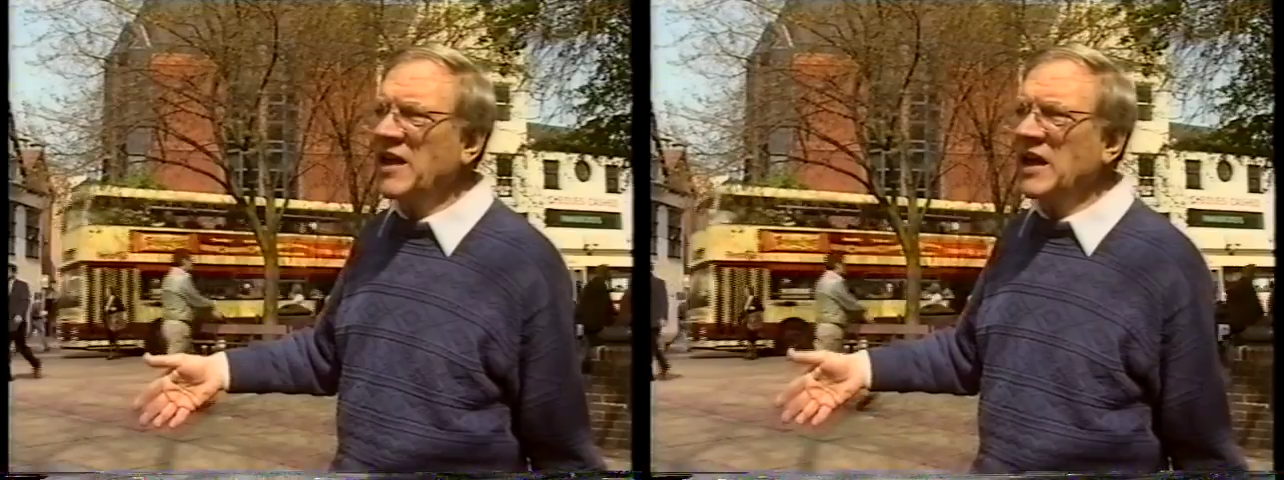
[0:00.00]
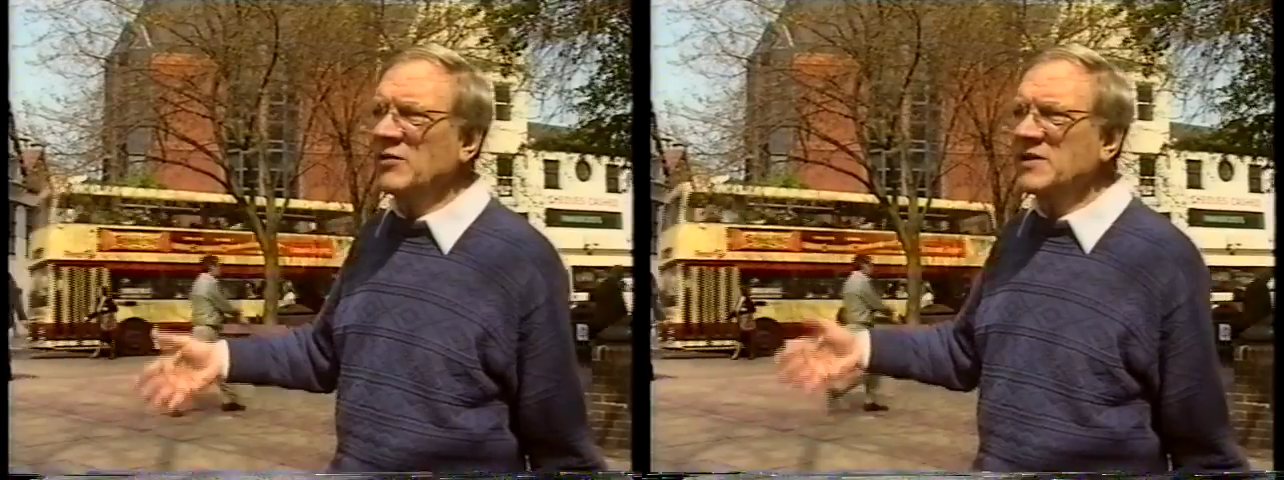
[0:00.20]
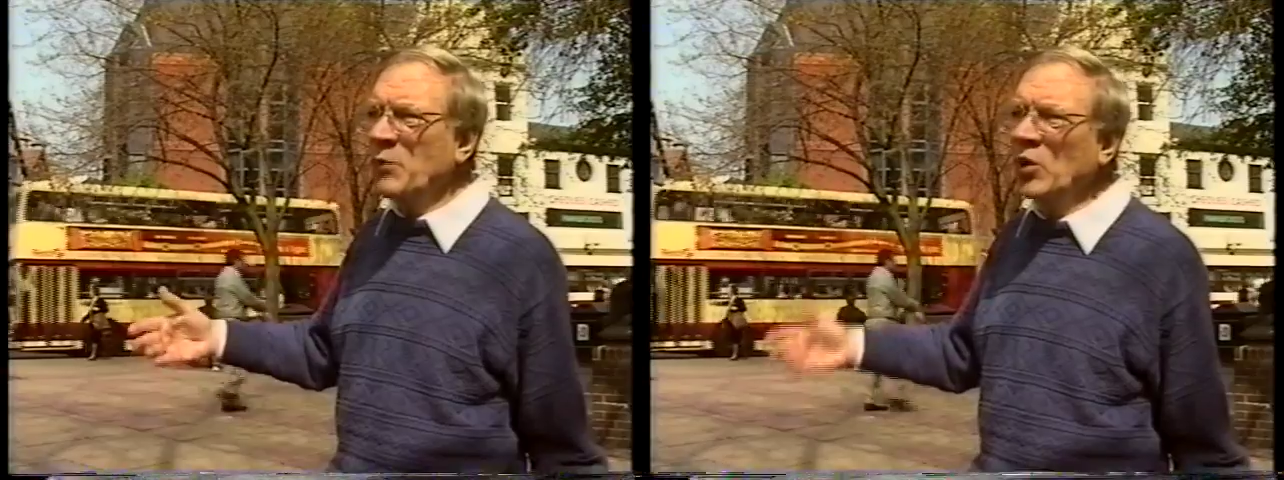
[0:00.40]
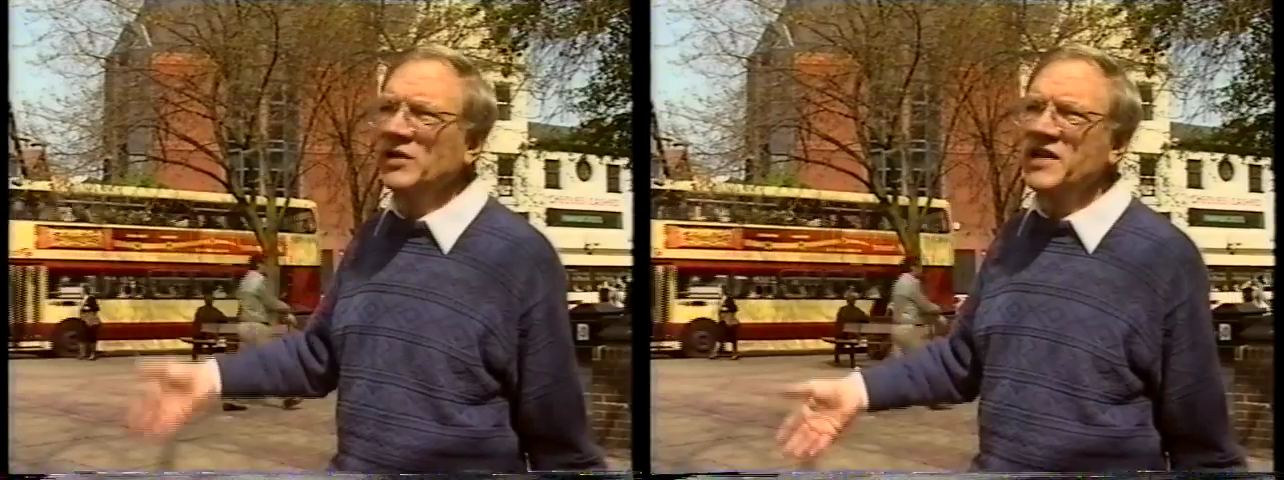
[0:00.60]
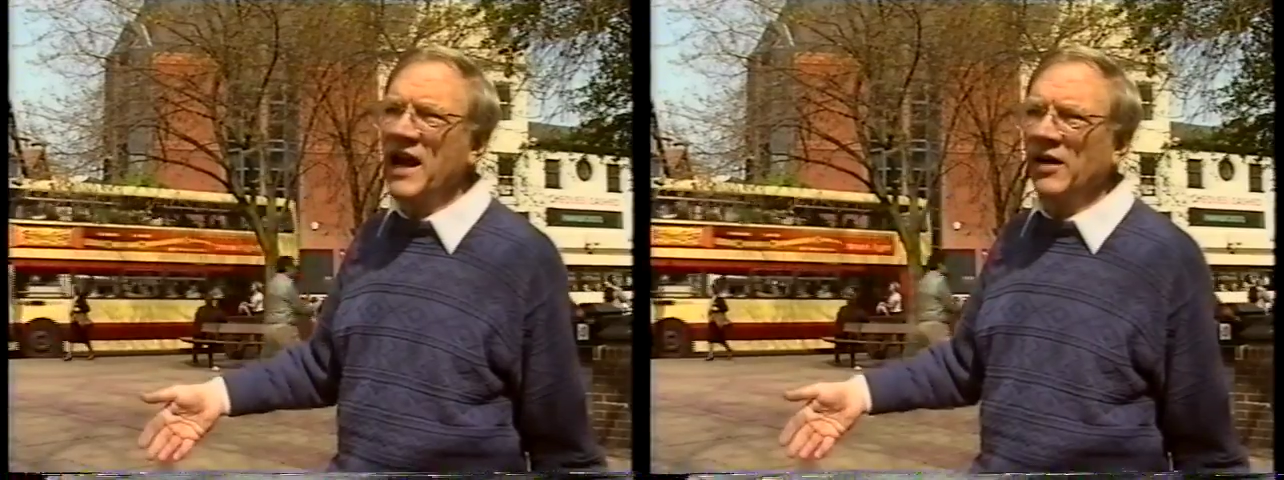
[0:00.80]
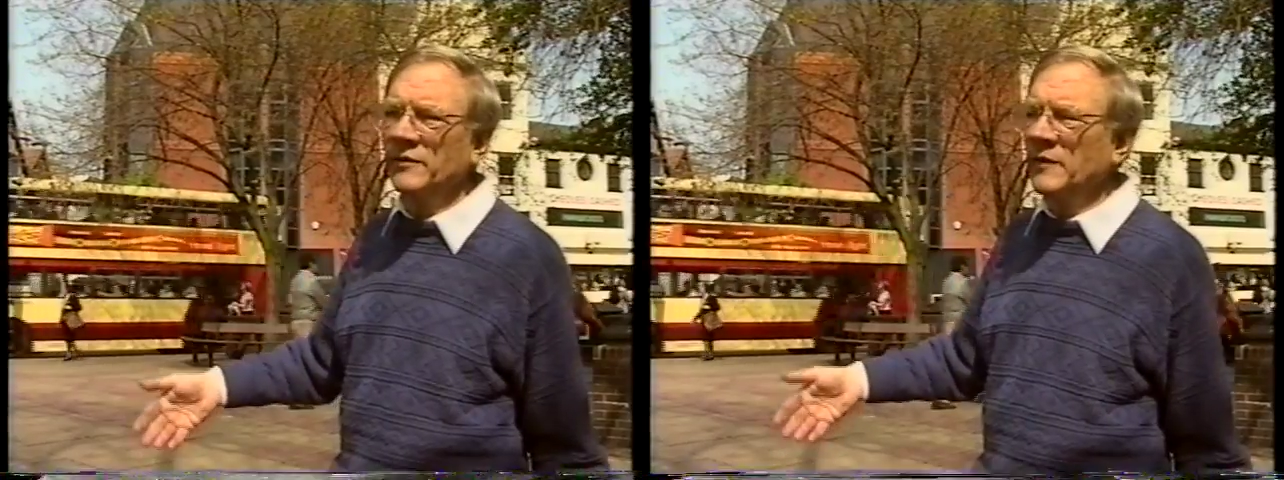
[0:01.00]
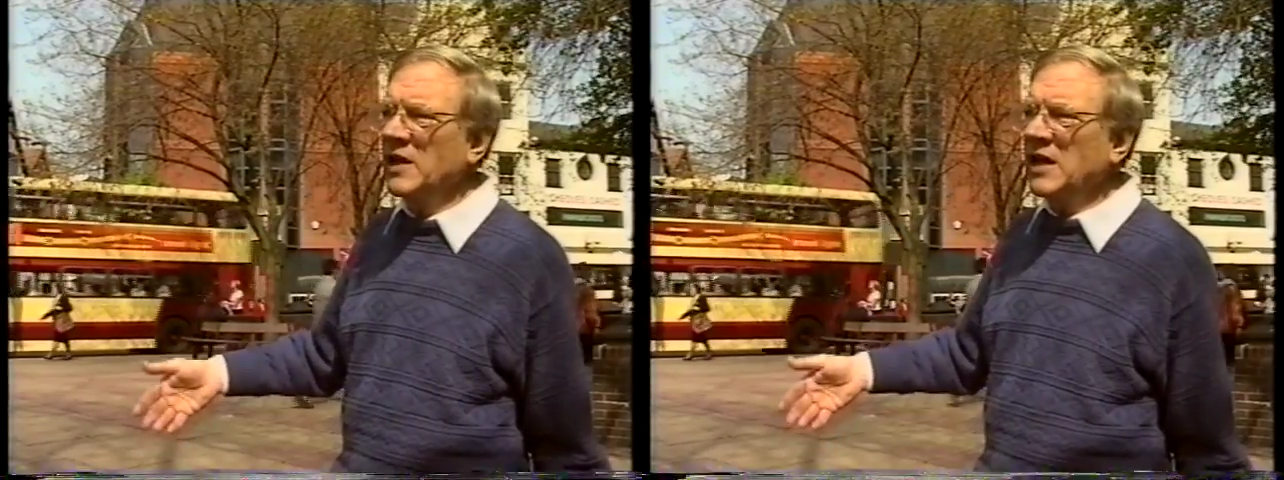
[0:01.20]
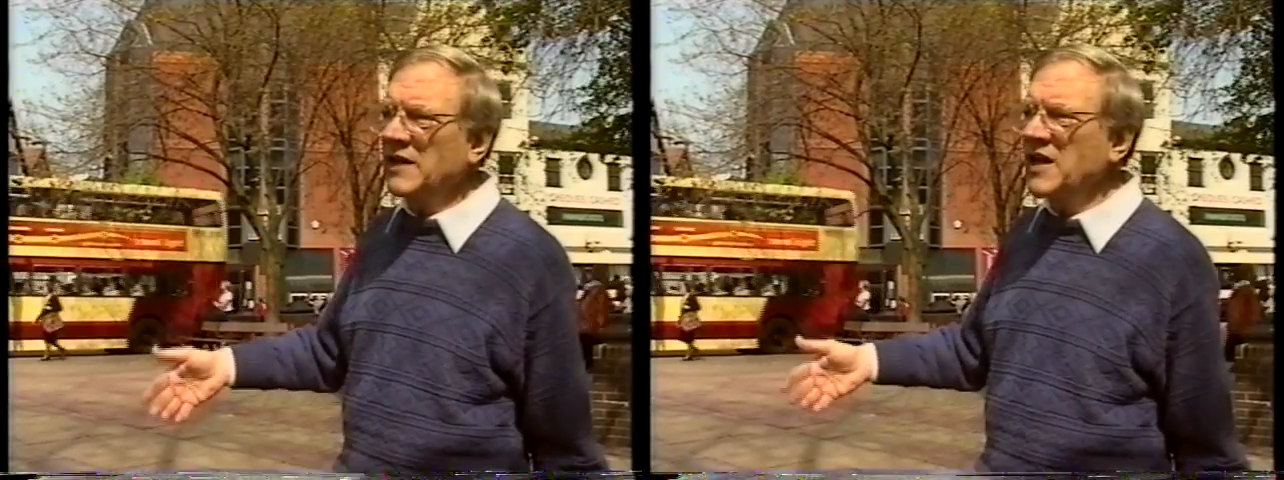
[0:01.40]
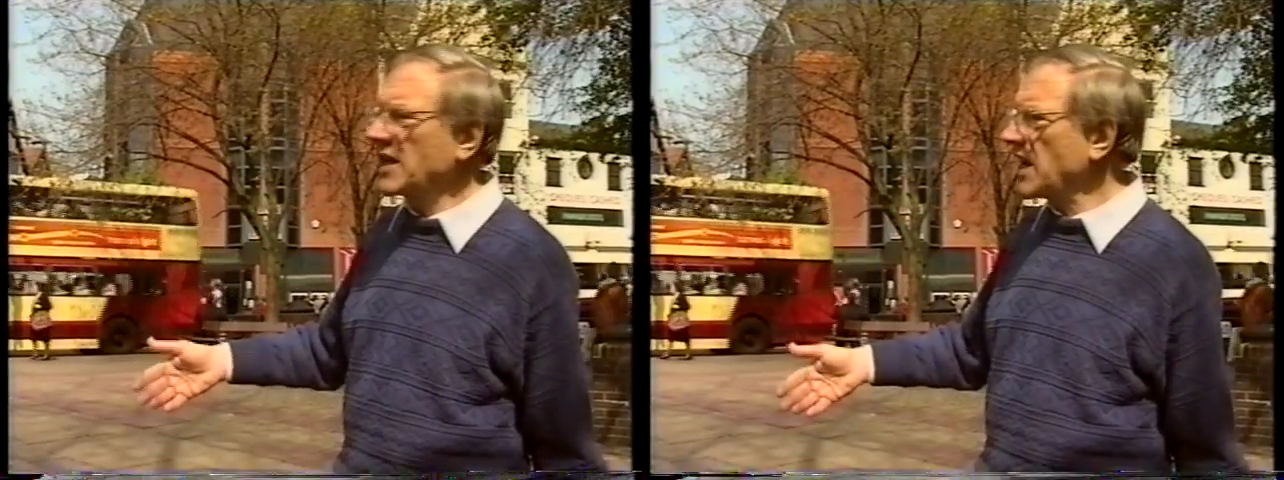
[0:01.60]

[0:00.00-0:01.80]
it was pulled down in the early